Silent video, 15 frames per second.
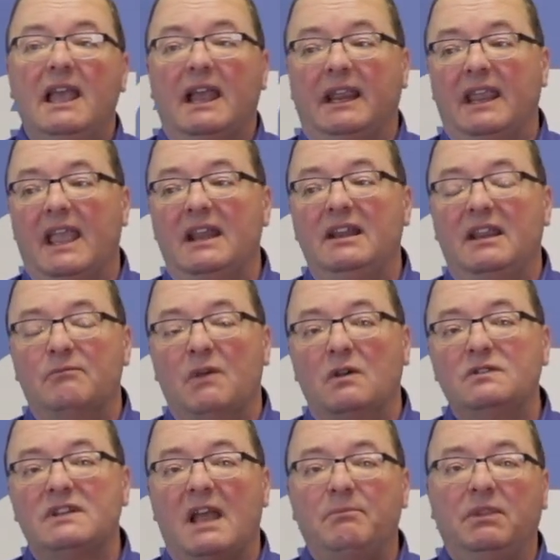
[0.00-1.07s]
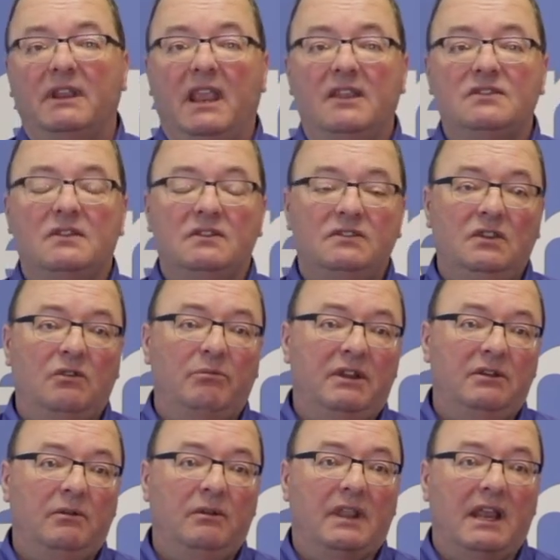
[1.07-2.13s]
Again, in most applications you'd be
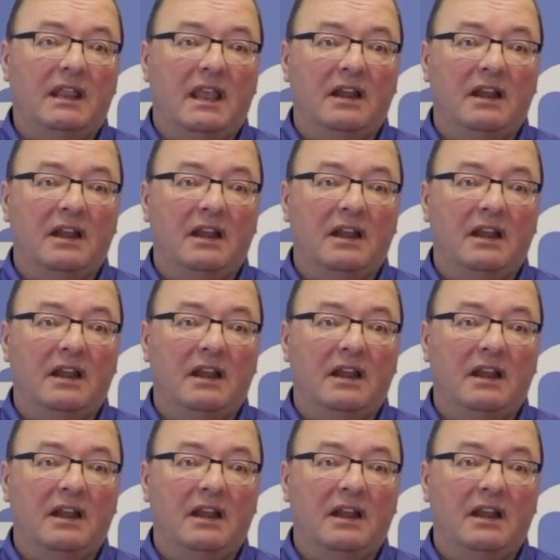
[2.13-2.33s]
doing that